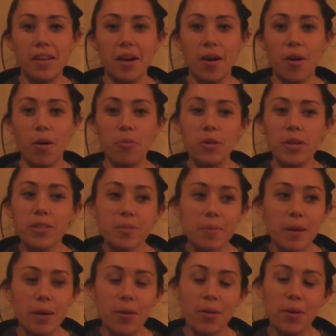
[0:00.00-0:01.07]
a home-cooked
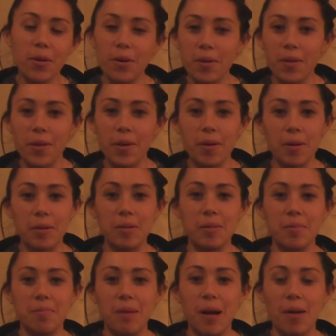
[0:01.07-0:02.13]
meal or
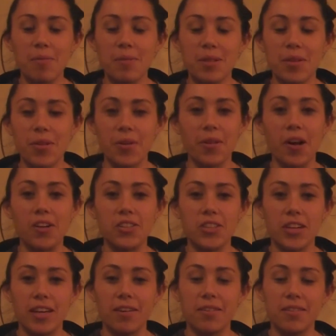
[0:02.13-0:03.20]
their mom do their
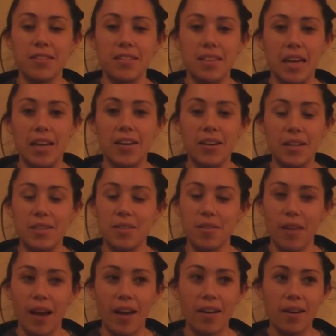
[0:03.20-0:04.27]
laundry, I couldn't do
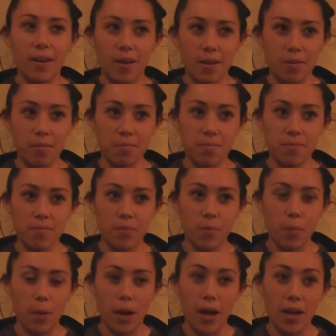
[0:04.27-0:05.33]
that.
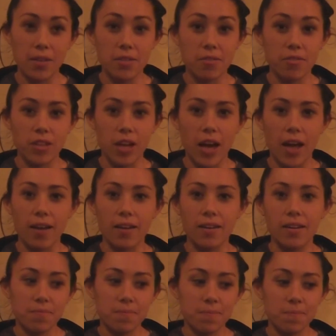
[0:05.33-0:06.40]
I had to fly
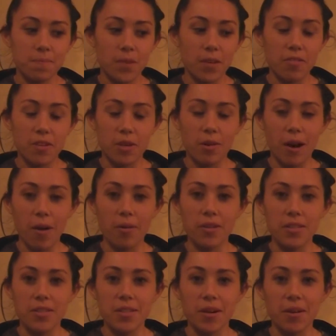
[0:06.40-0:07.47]
a few
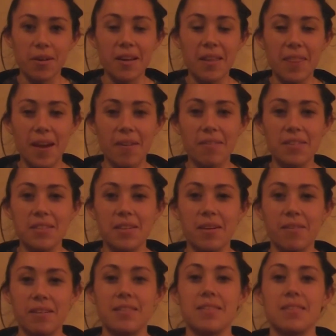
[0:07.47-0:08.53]
hours, so that wasn't
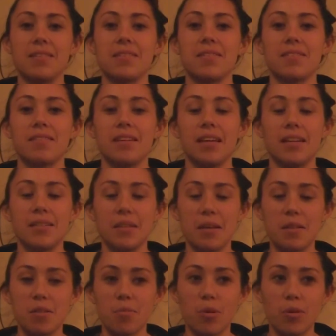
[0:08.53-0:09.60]
always
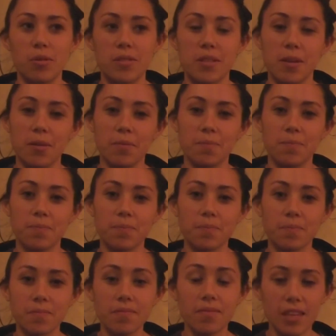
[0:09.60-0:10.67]
accessible, so
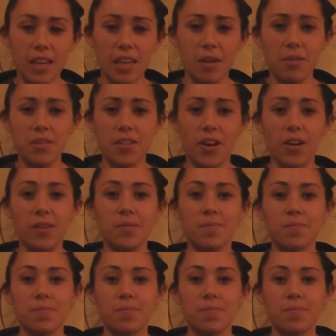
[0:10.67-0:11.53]
it was hard.